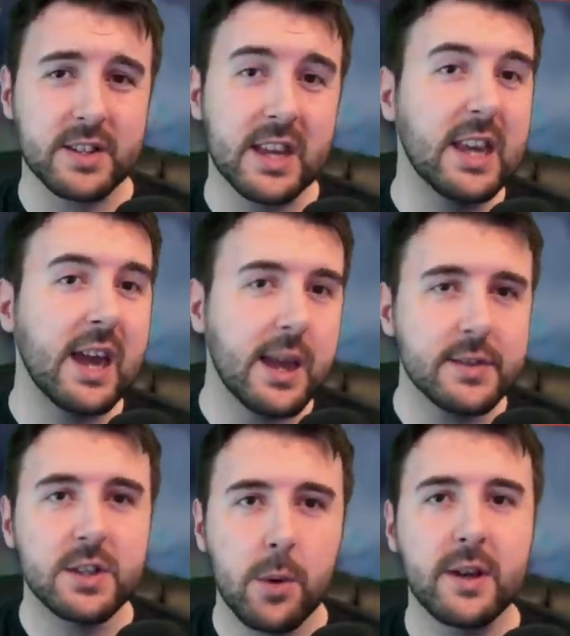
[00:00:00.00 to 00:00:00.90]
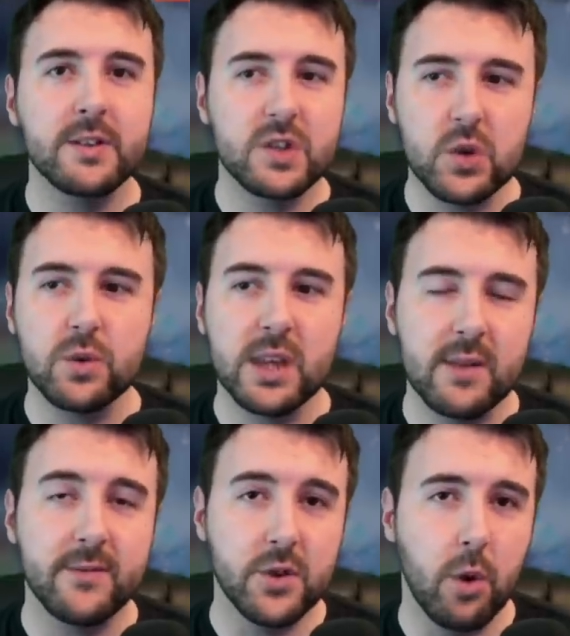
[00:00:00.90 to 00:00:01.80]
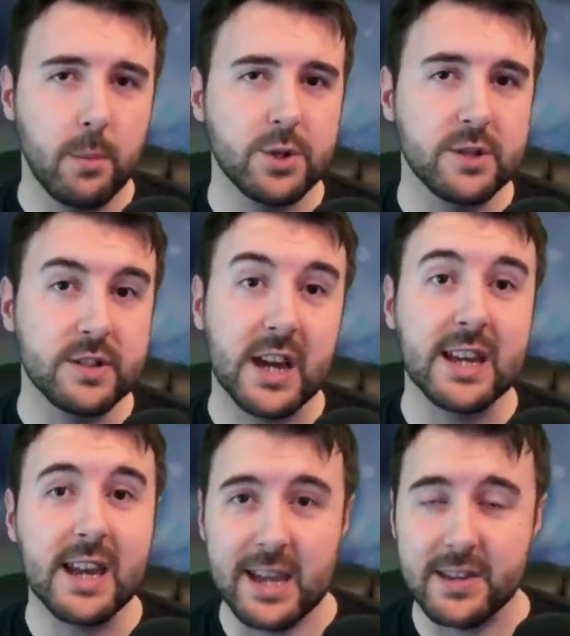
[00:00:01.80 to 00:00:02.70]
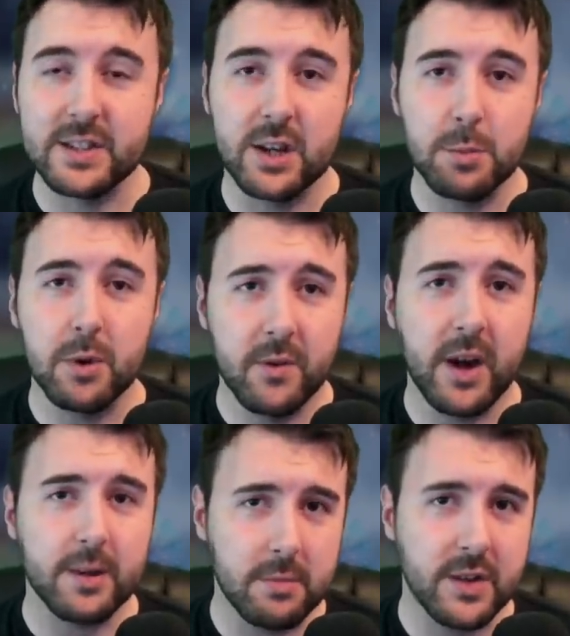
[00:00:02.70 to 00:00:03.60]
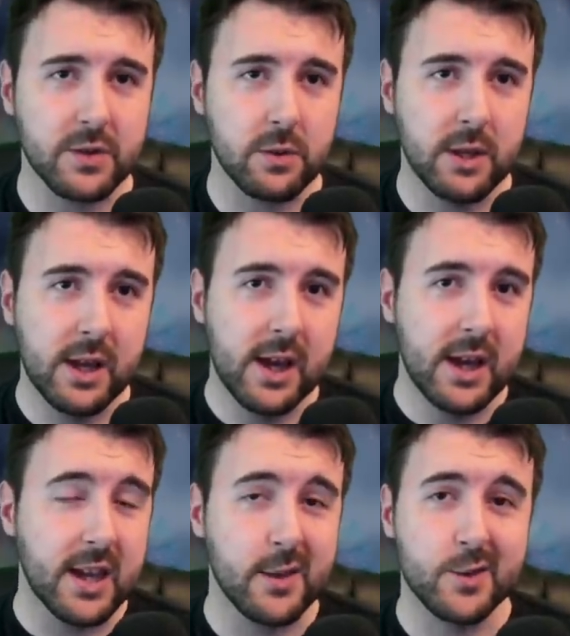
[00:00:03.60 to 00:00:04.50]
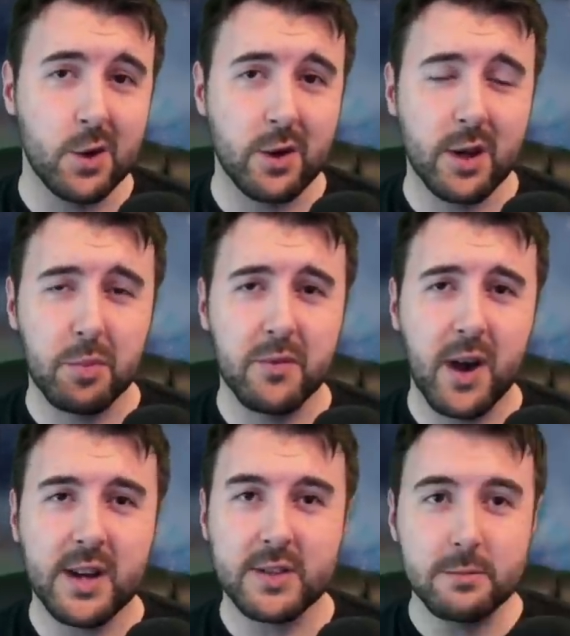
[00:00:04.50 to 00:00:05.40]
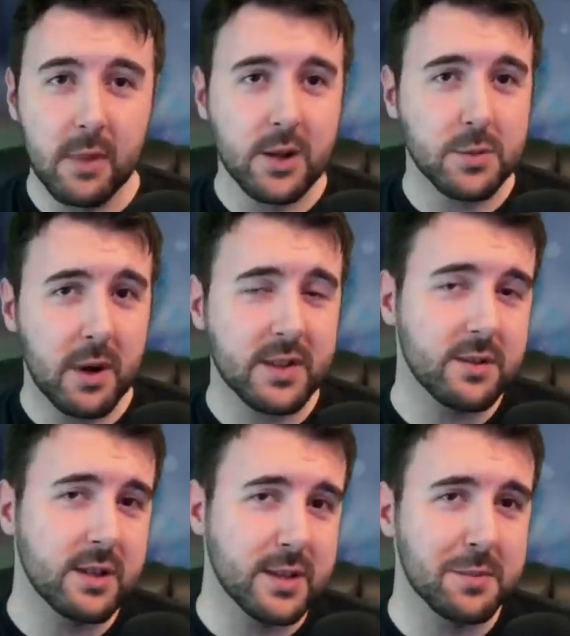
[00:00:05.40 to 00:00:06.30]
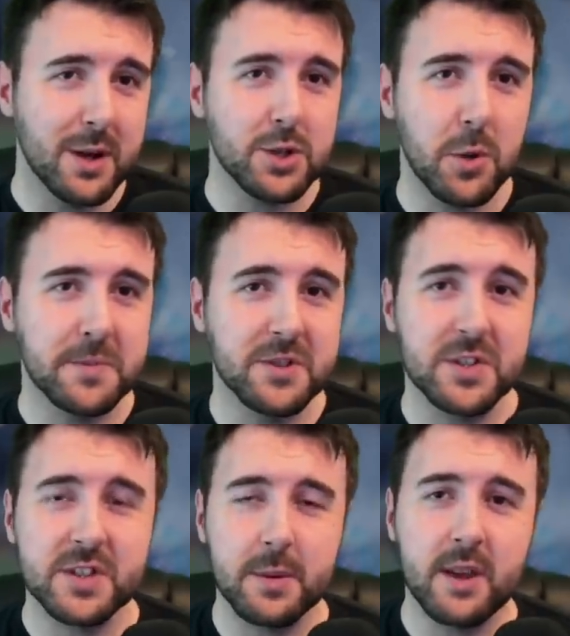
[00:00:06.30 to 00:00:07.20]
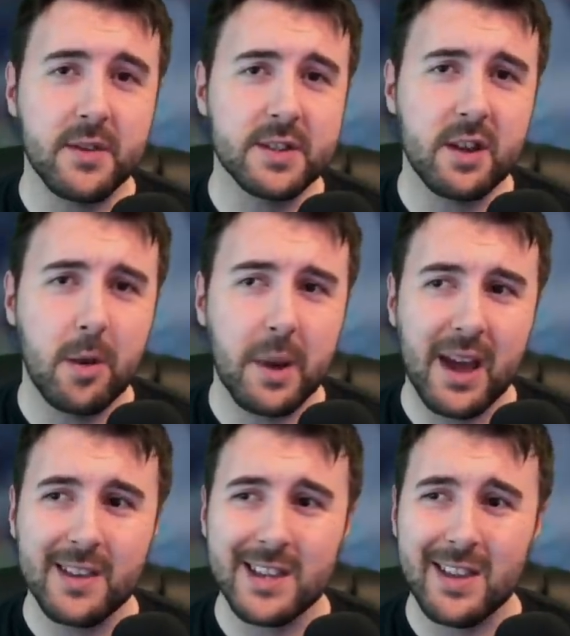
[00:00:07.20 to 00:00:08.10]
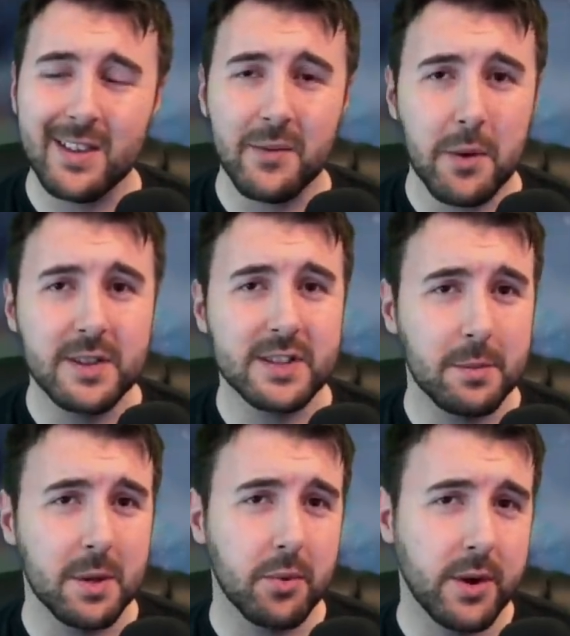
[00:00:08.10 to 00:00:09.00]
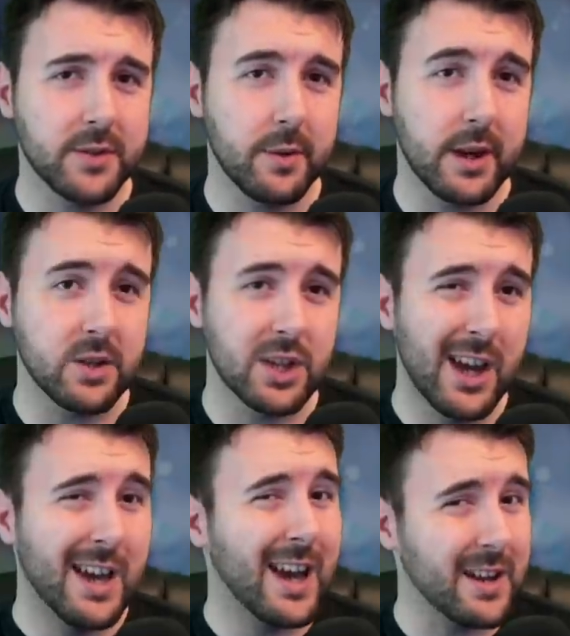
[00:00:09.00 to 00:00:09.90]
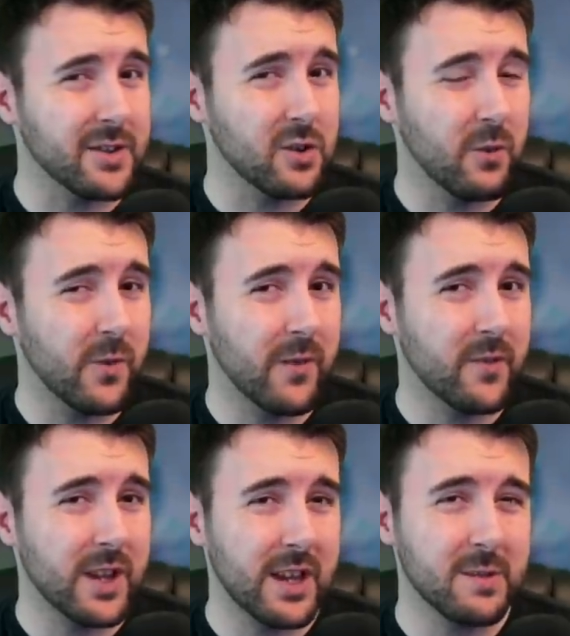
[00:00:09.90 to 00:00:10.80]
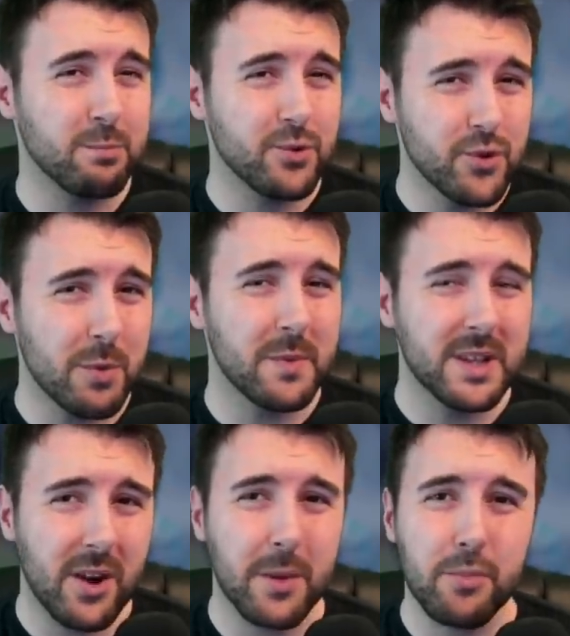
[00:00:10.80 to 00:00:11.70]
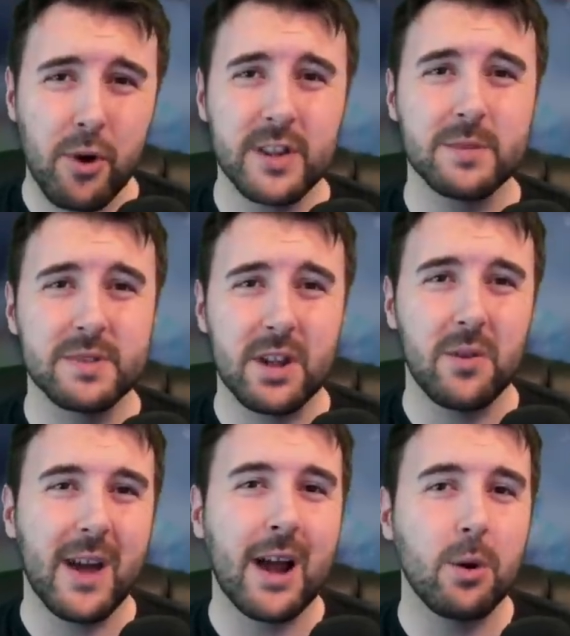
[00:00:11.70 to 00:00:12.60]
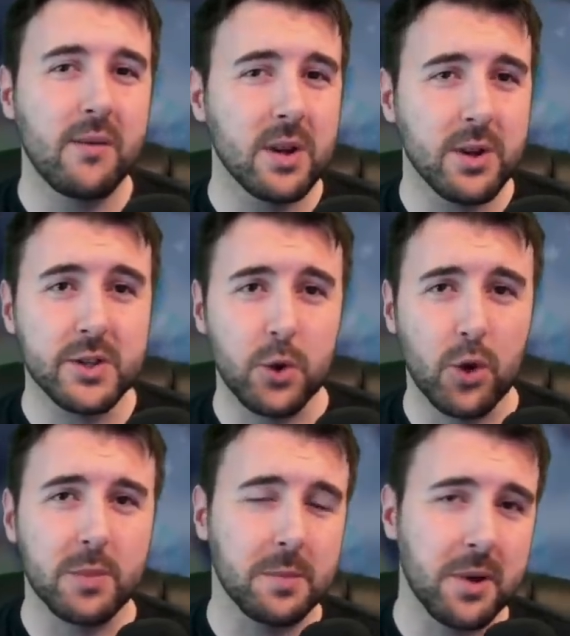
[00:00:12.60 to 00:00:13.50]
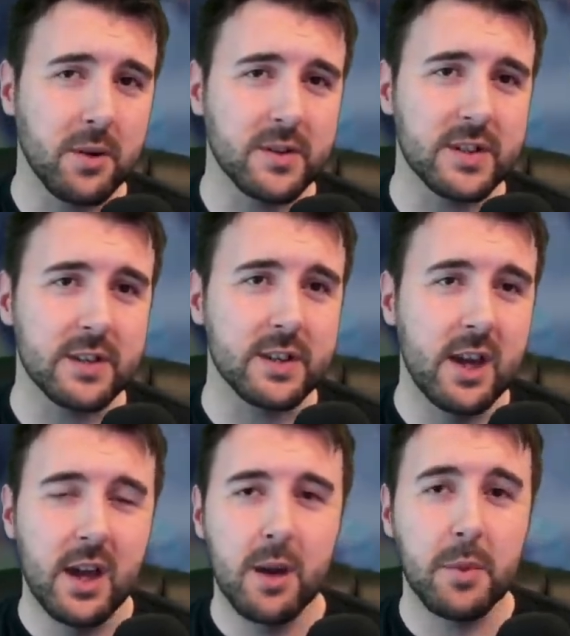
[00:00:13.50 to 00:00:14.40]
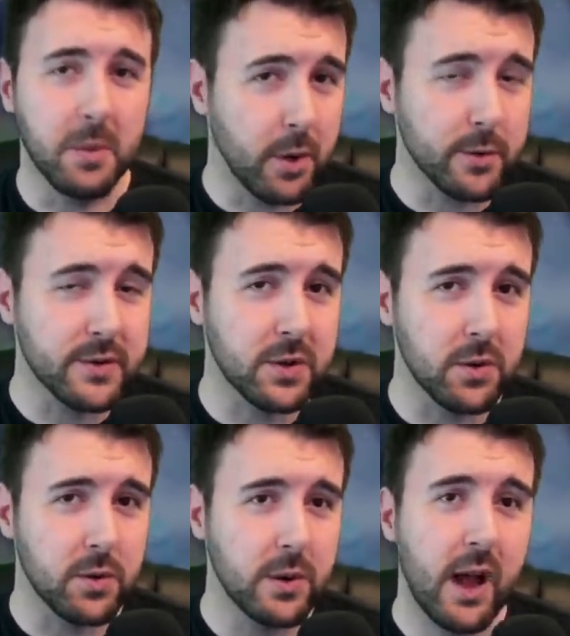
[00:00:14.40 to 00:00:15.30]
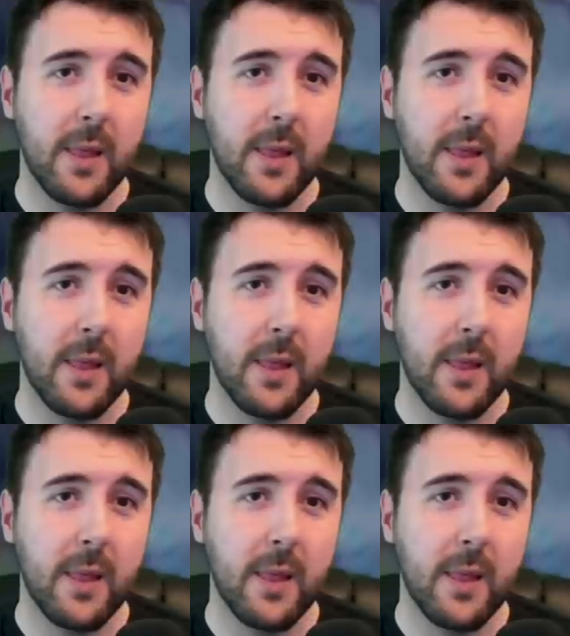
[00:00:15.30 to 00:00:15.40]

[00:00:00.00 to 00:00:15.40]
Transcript: He is going to give you options, and he is going to provide muscle. He is not going to provide as much muscle and as much options as some of the other star players in a very similar price range. And at 250, he's probably going to price himself out of a lot of tournament appearances. But the model's cool.